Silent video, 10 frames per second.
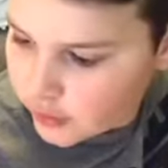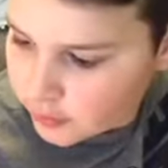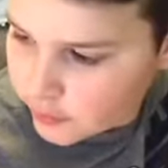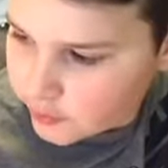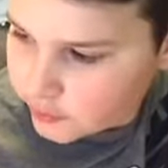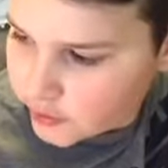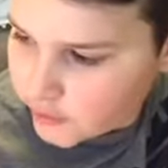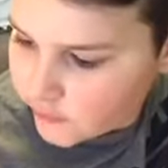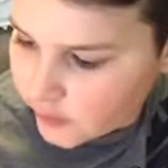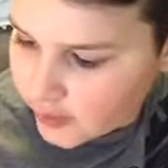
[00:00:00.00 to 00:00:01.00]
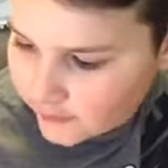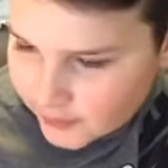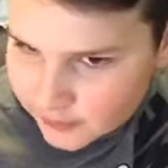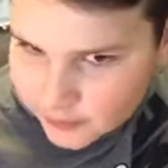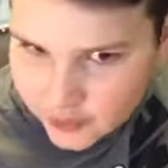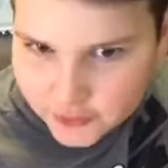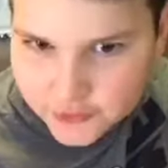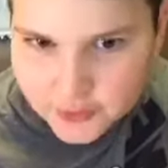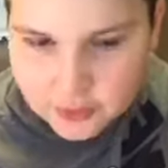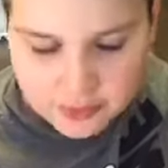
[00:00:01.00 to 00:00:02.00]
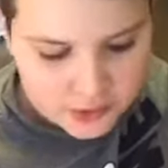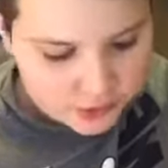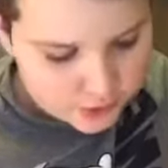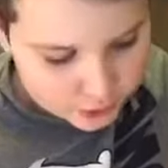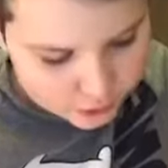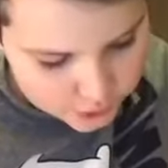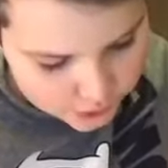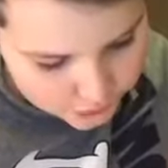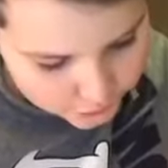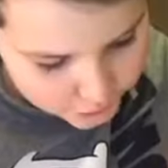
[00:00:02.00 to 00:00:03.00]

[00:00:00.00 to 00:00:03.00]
I've been year 5 now. Next year will be year 6.